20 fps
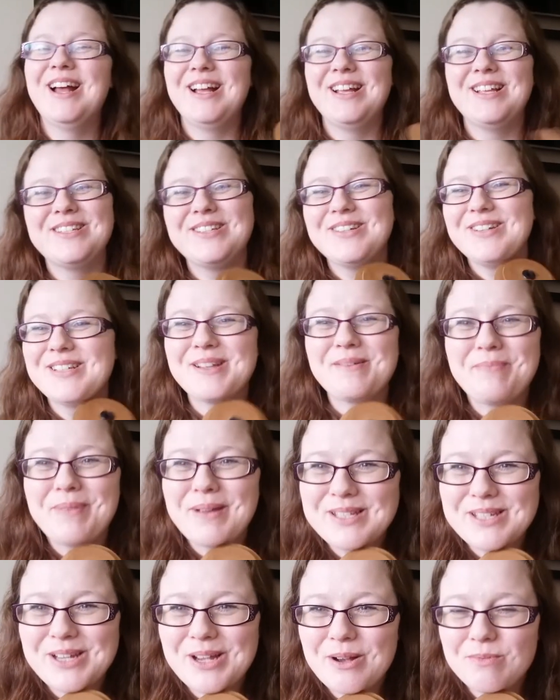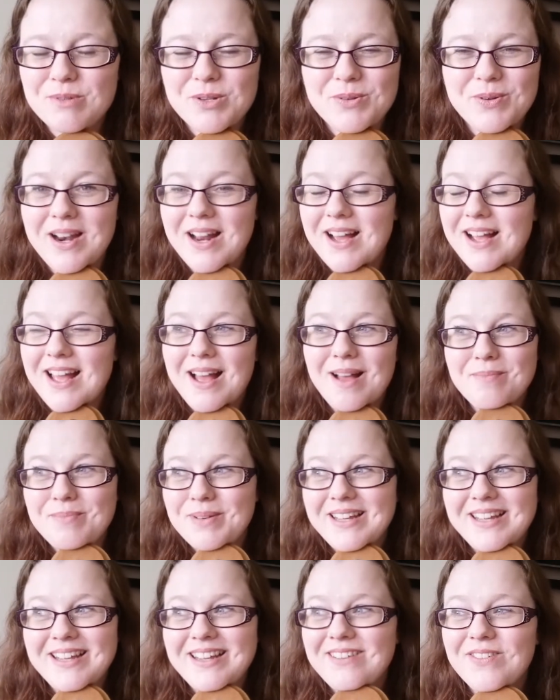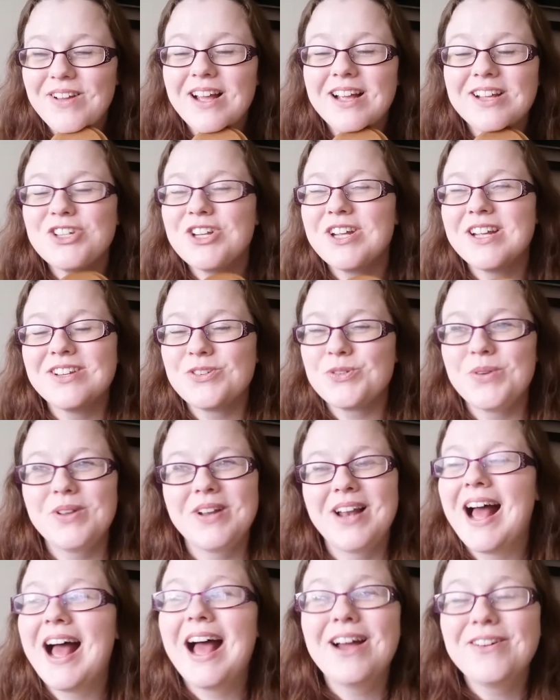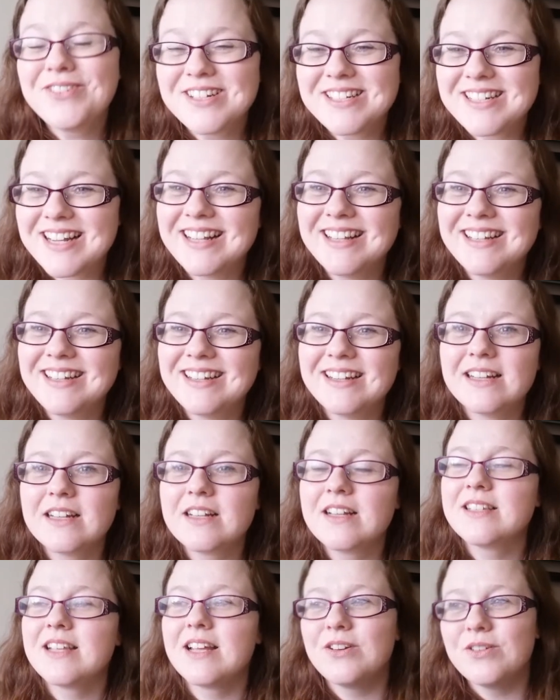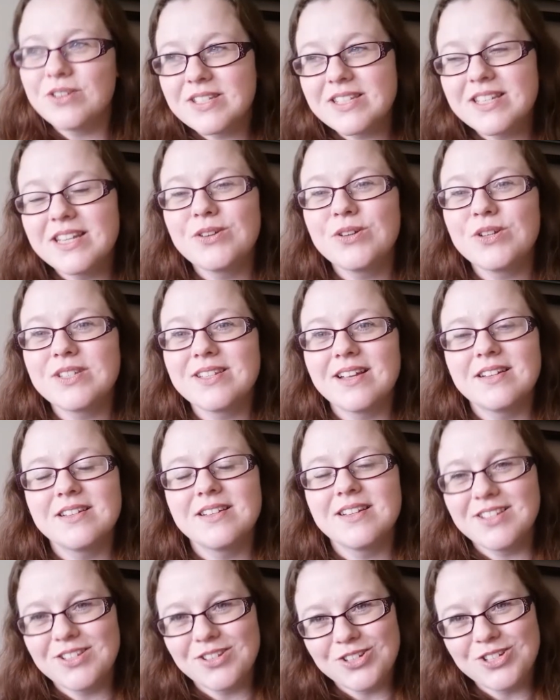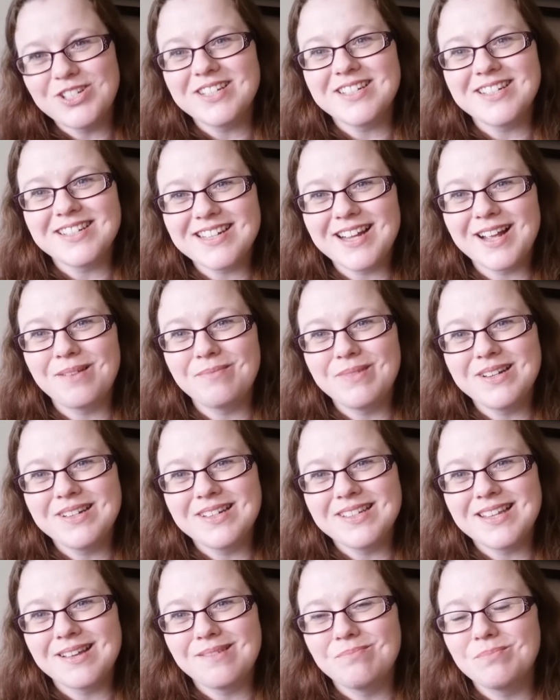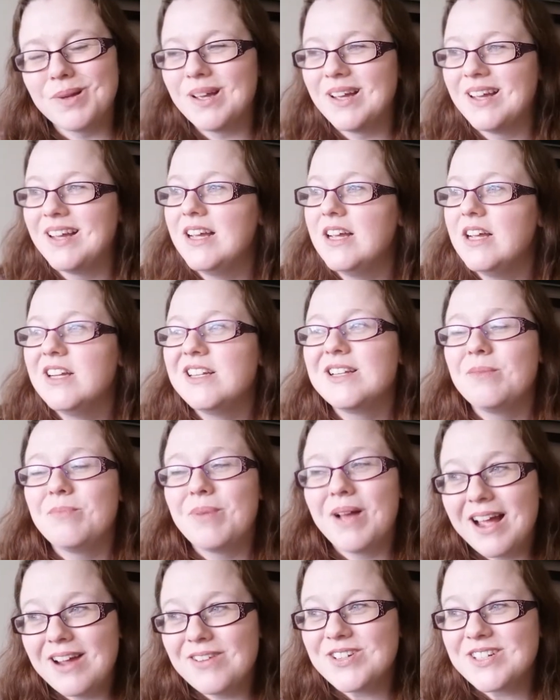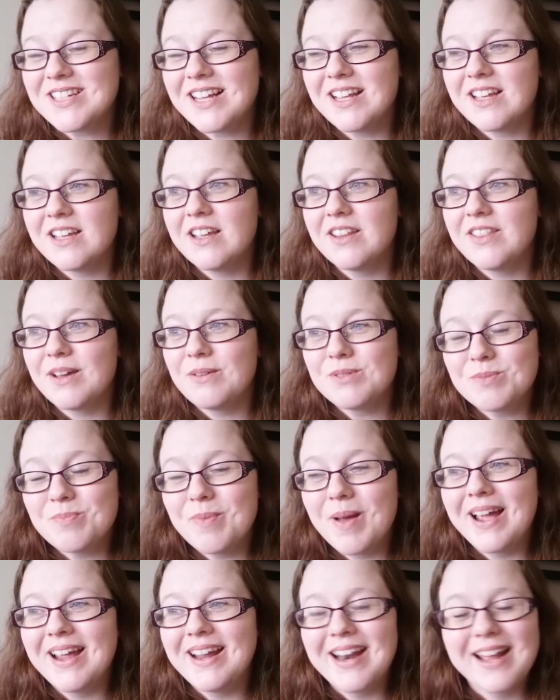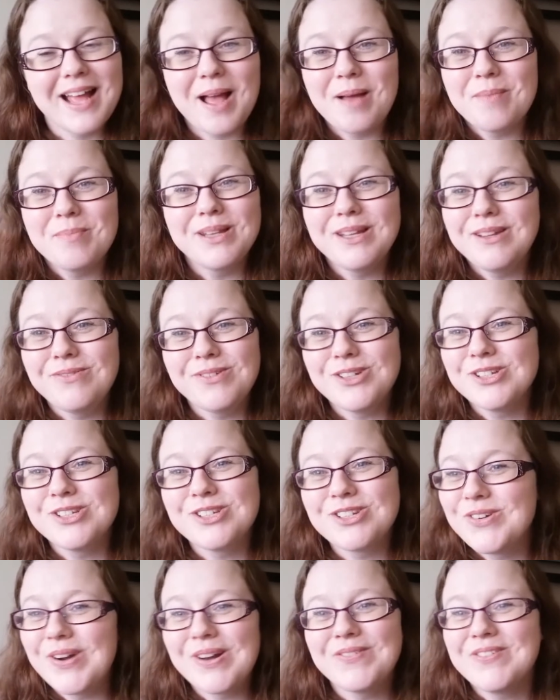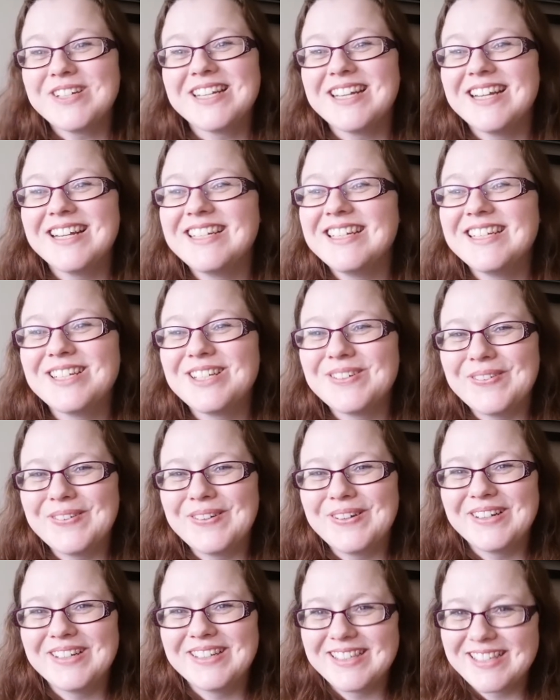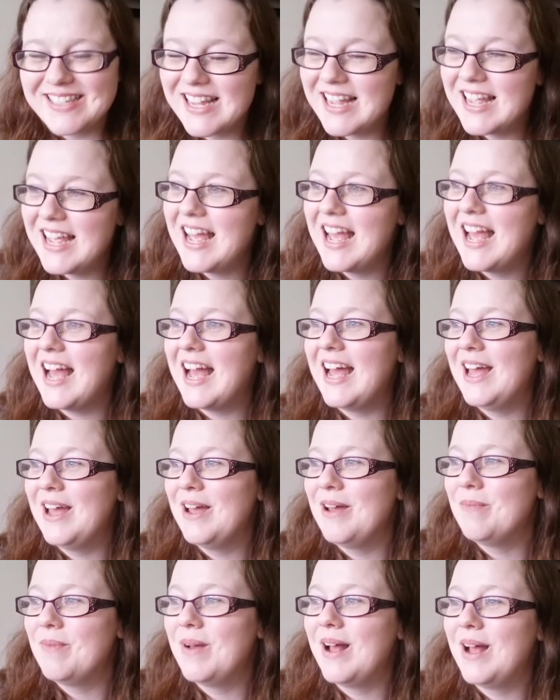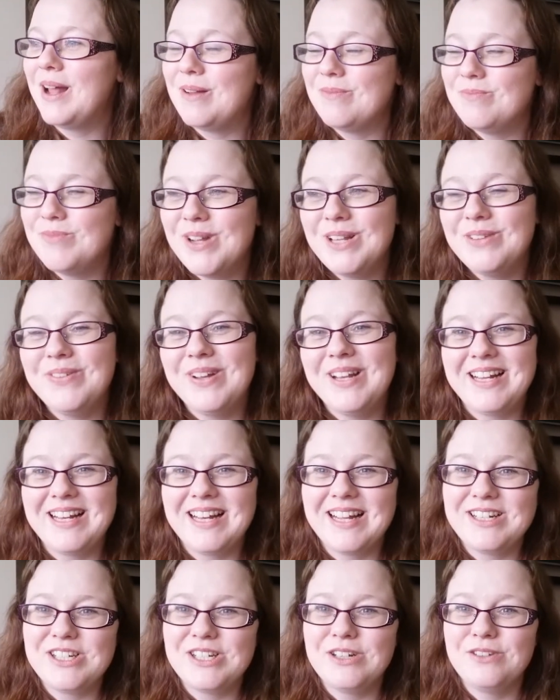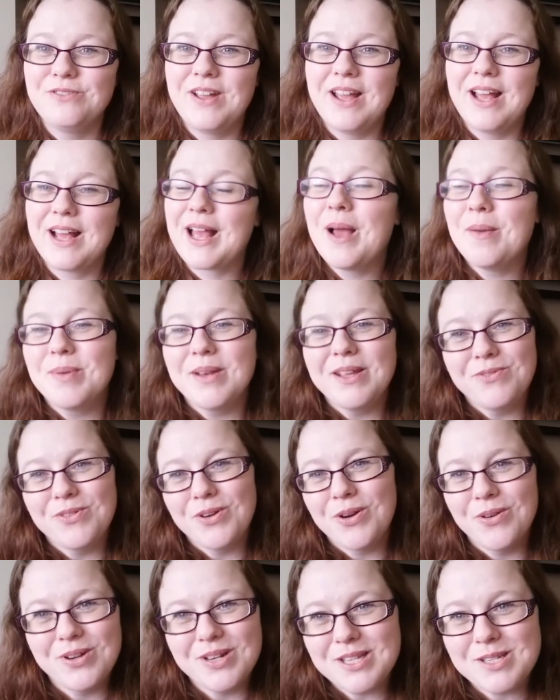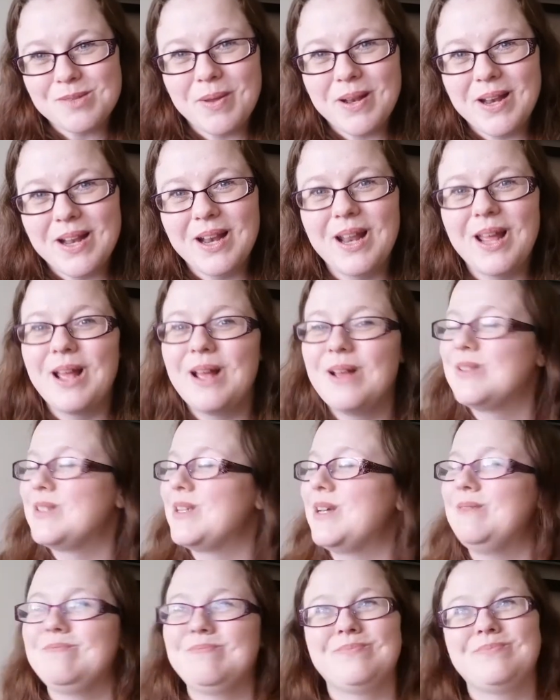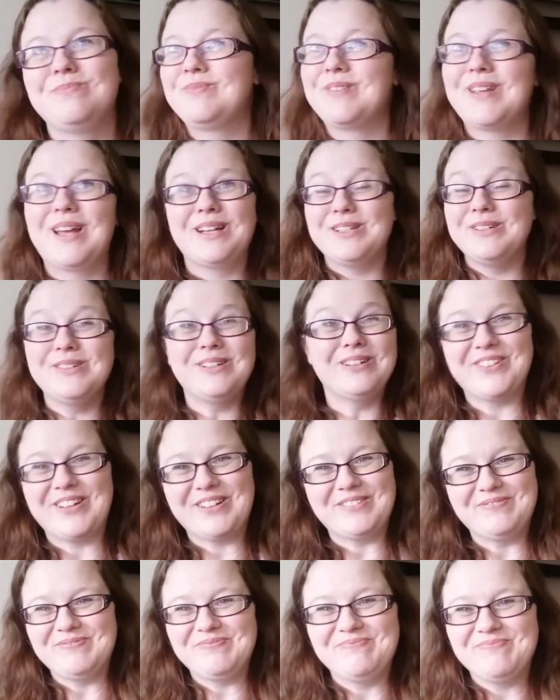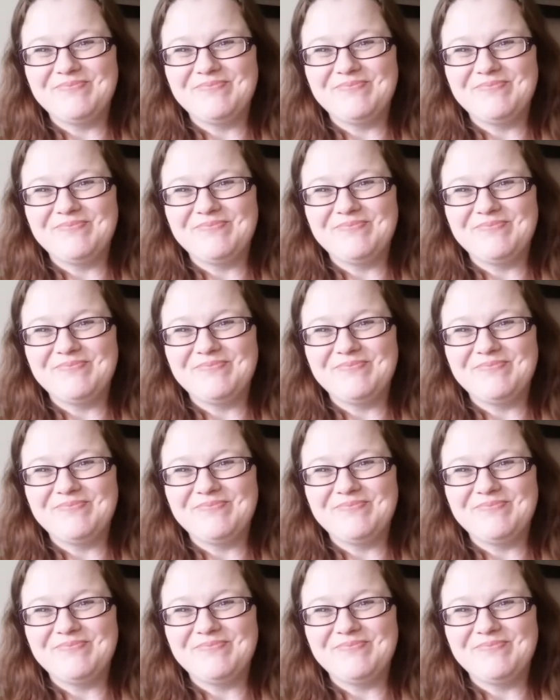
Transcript: As soon as I picked it up, she went, I can't believe, she went, I have to tell you, because I know it's Secret Santa, so she didn't tell me in December. She went, but I have to tell you, that was mine. I can't believe you just gravitated towards, and I'm really glad you love it. I can't believe you're already spinning it. I was like, I do love it.